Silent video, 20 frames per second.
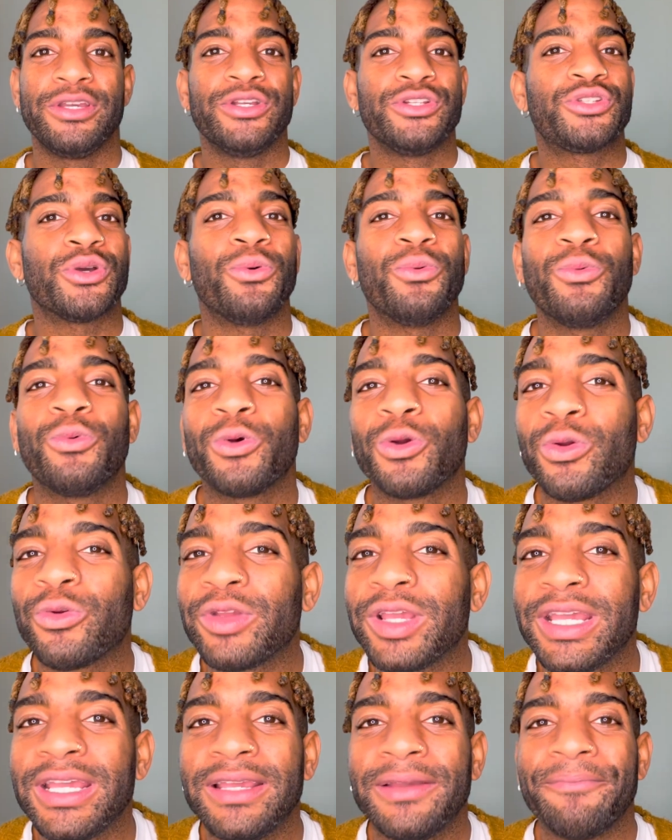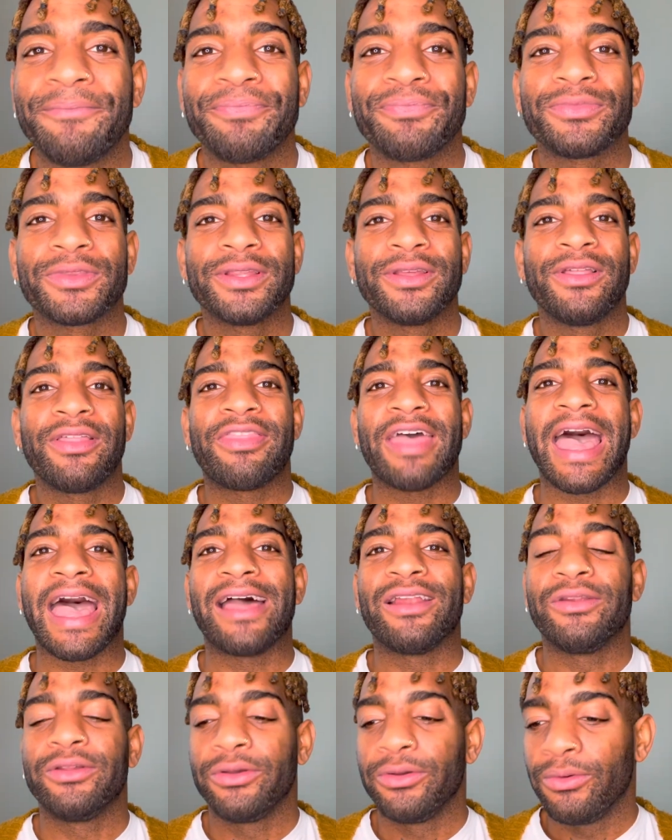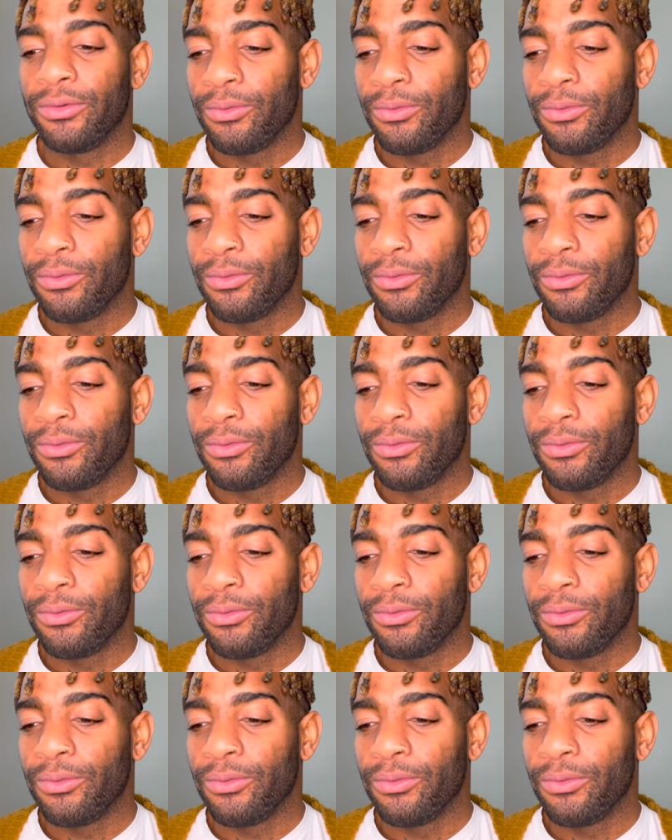Don't worry that